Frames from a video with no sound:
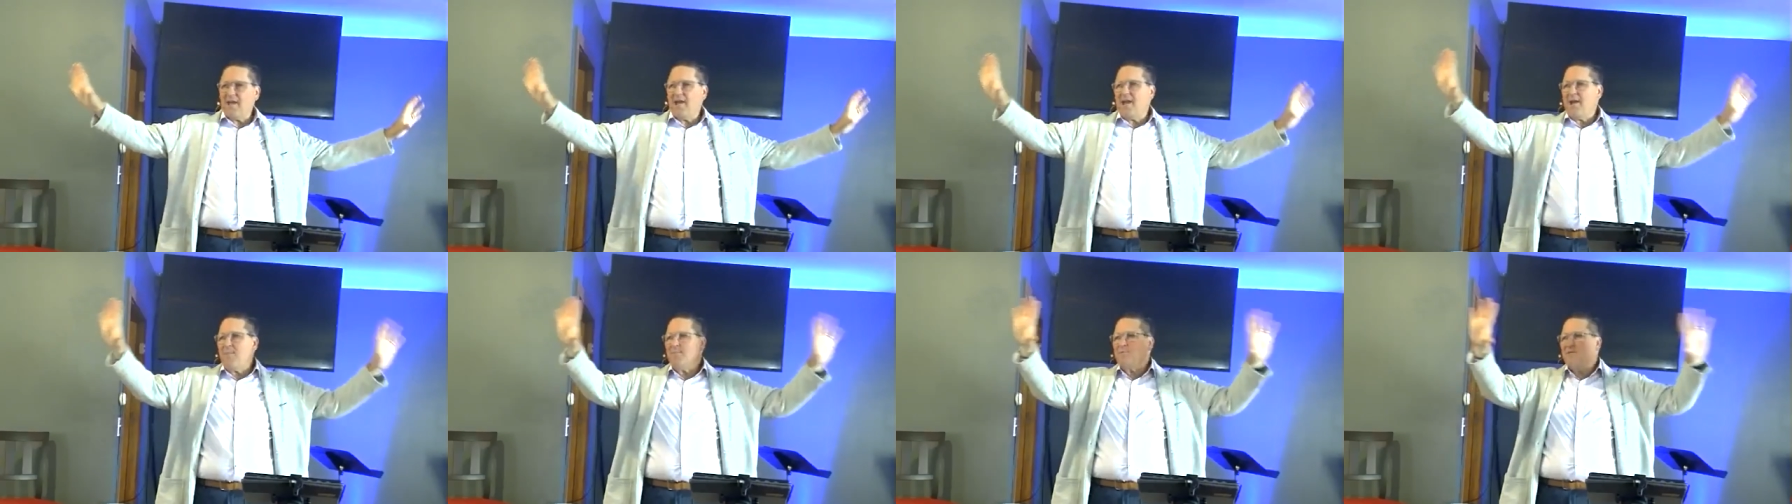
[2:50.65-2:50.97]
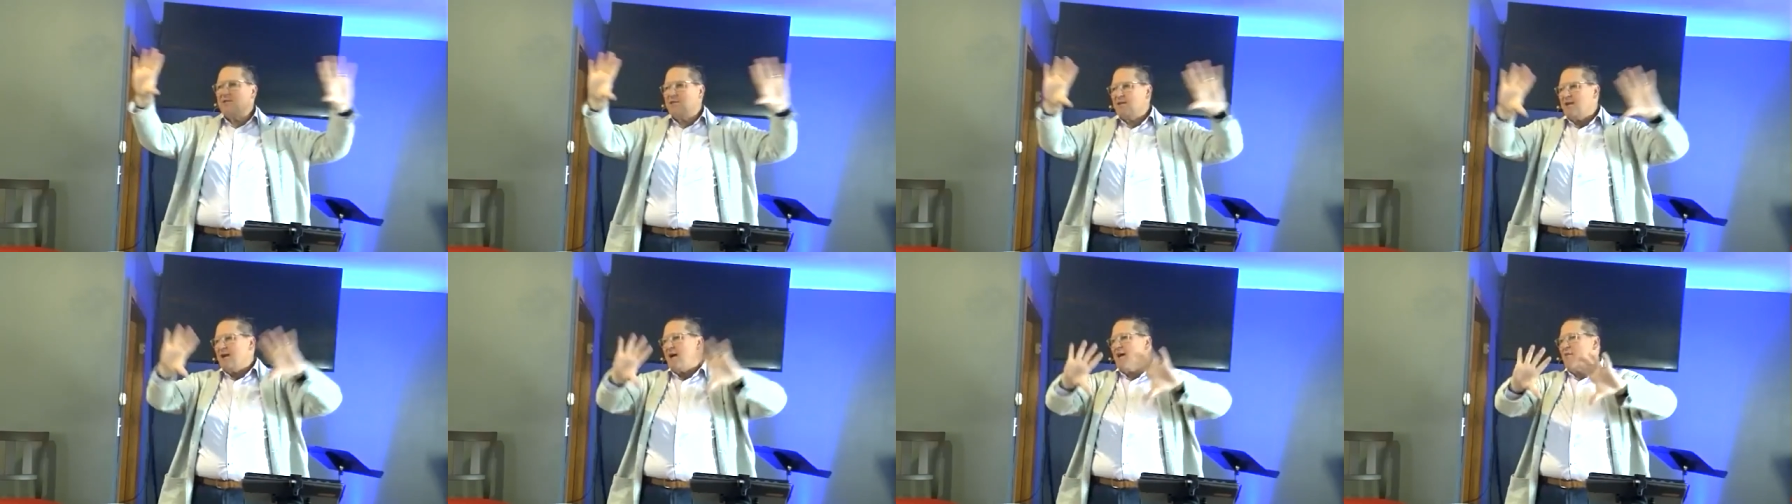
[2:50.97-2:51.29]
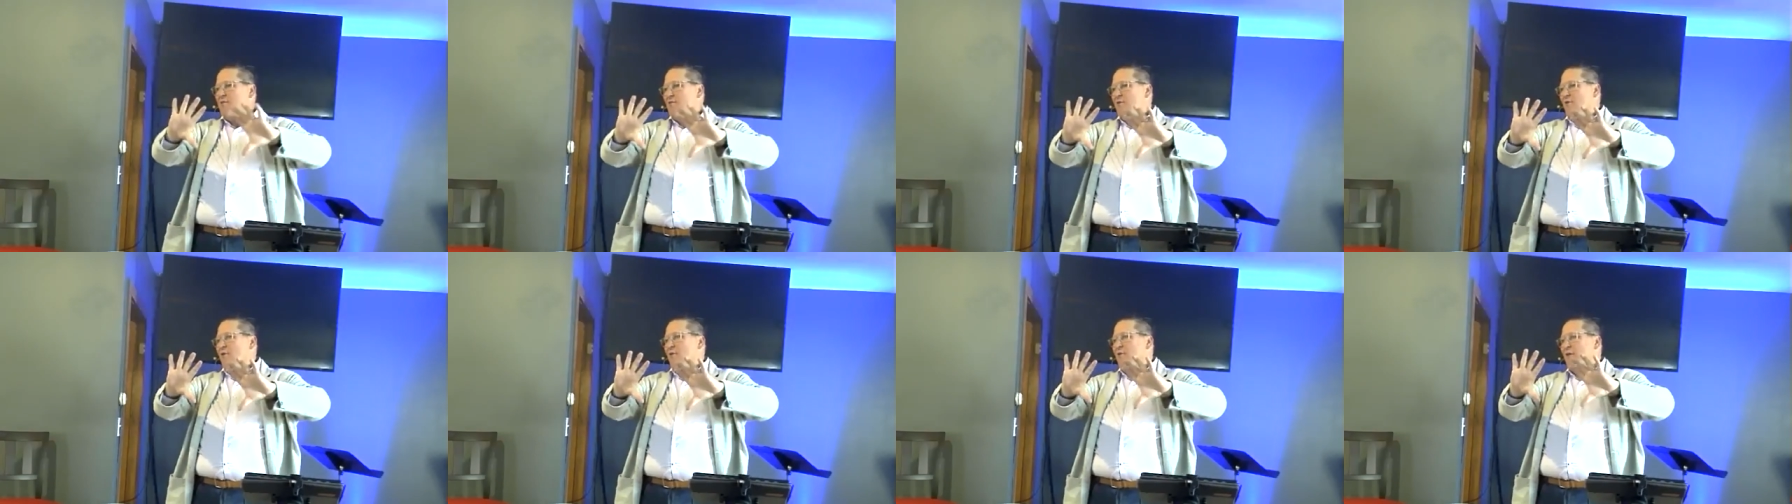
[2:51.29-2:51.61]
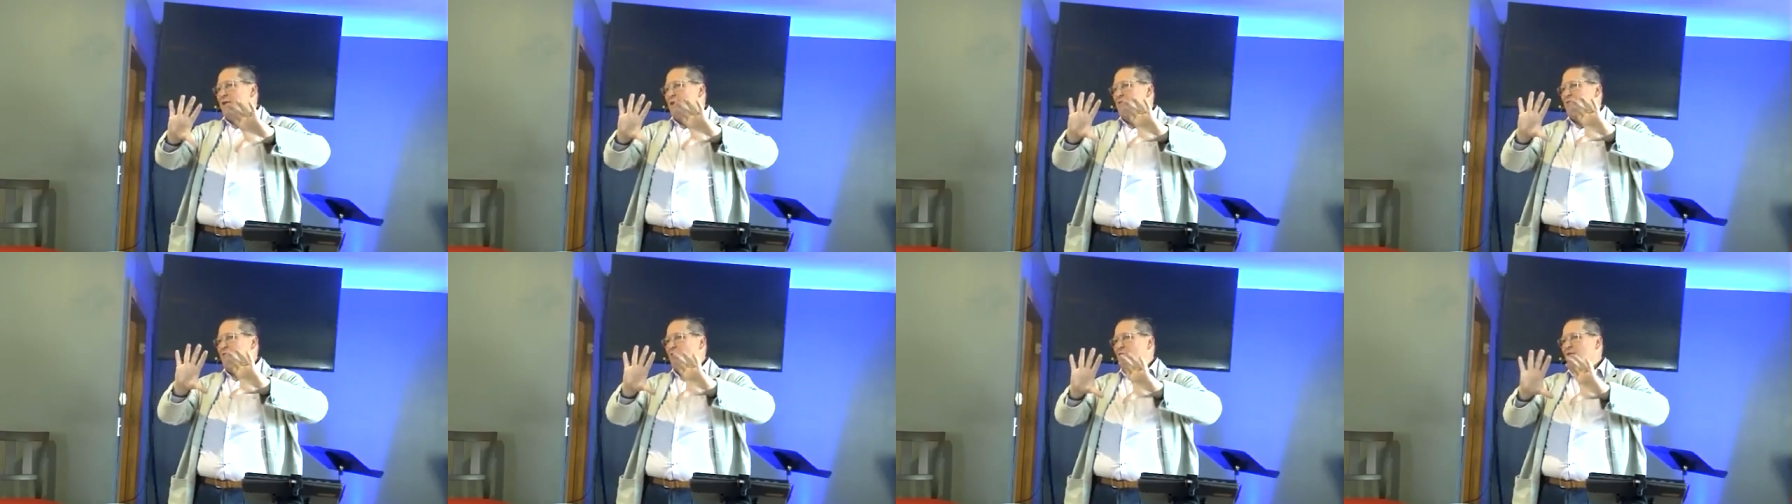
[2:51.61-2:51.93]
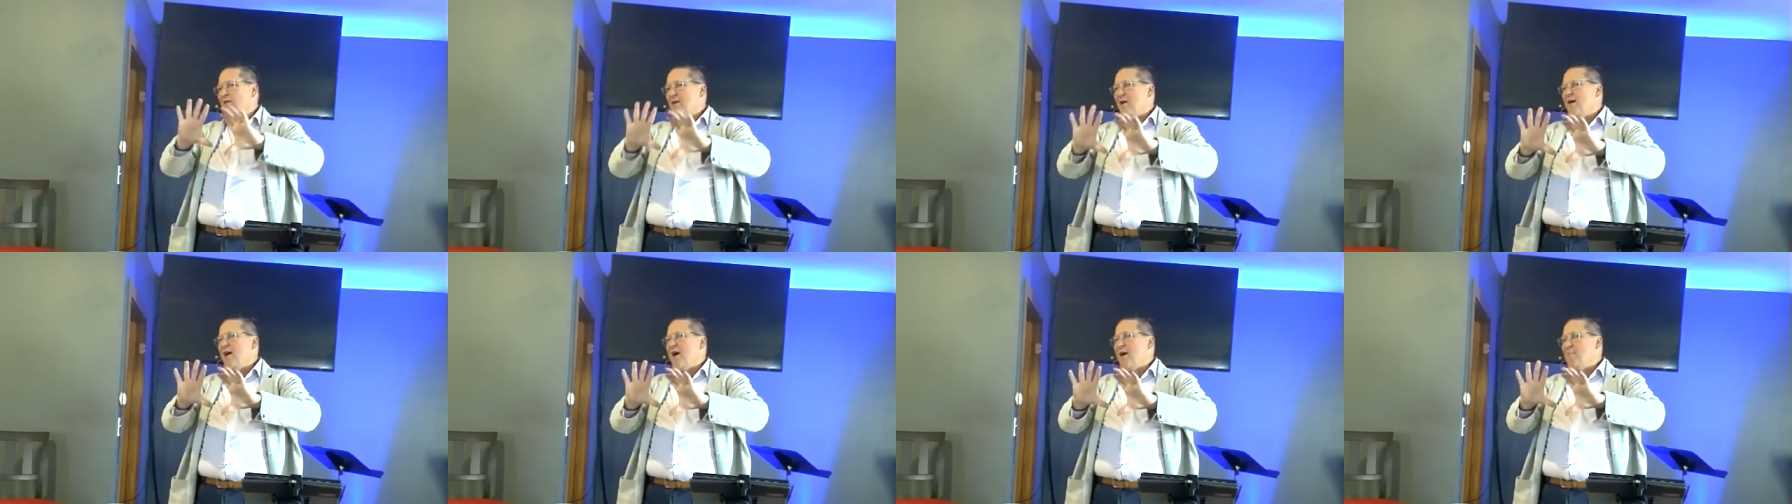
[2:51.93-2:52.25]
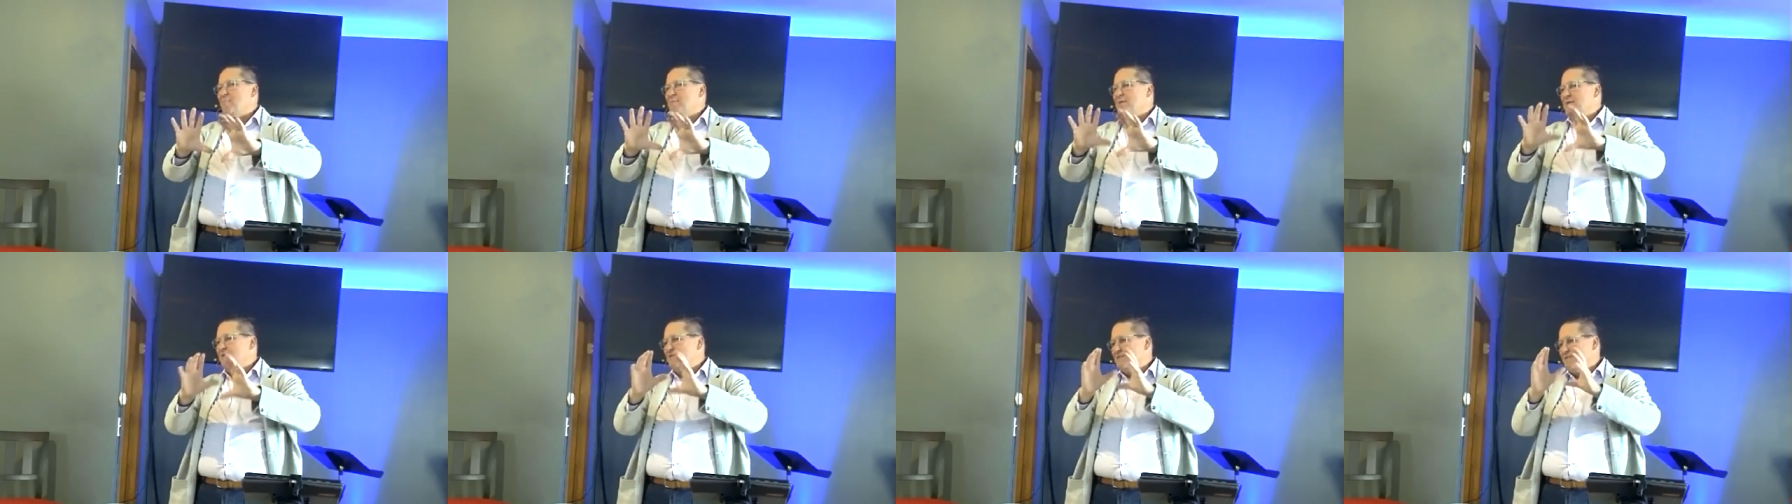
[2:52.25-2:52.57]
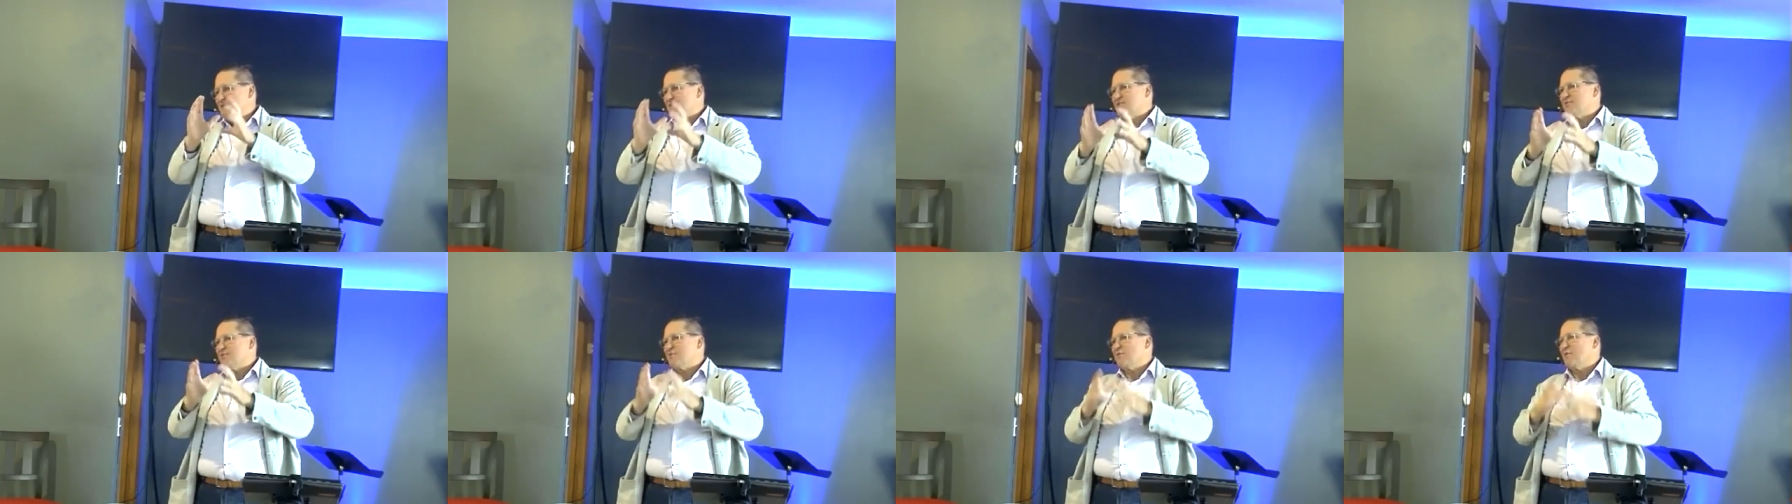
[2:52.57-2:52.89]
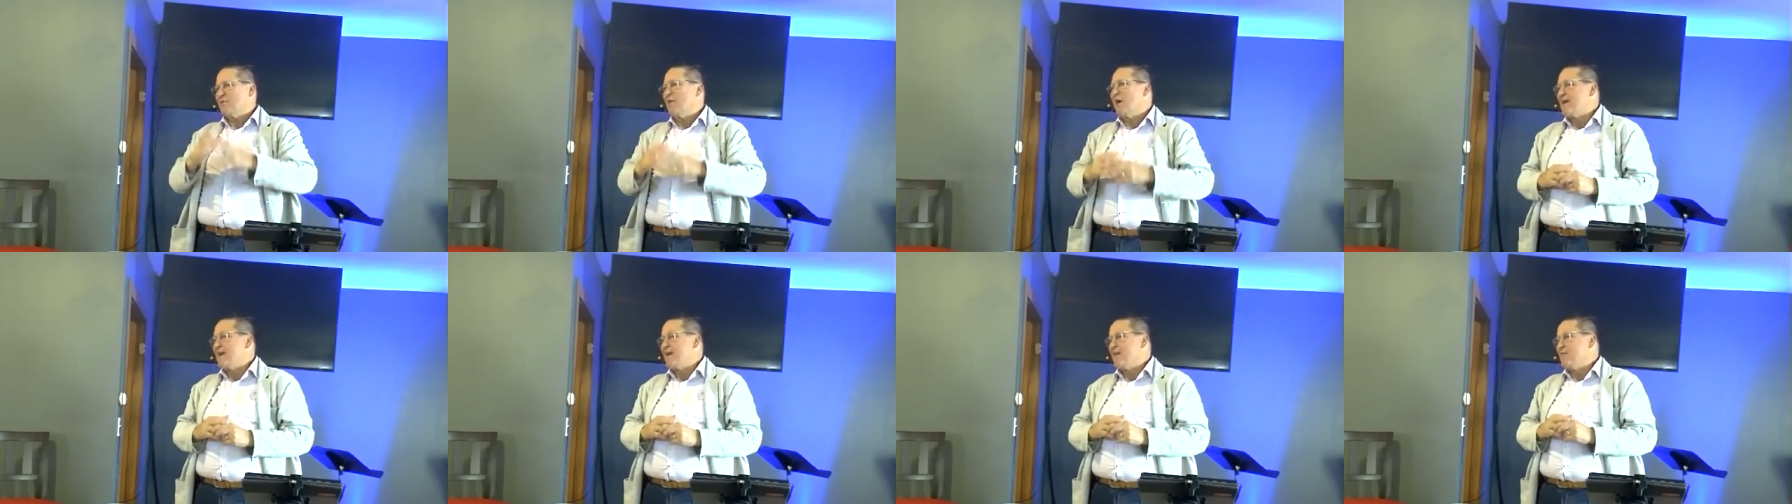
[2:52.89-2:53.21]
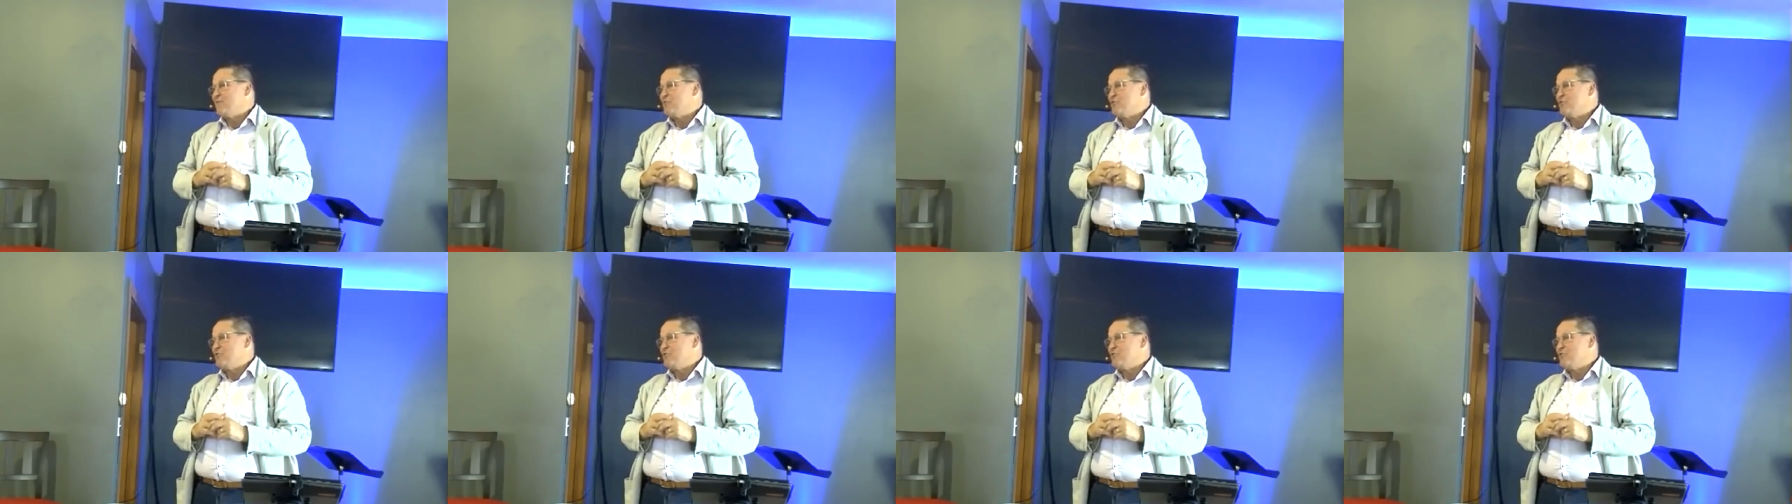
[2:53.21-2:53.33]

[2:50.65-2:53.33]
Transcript: came together in their common dislike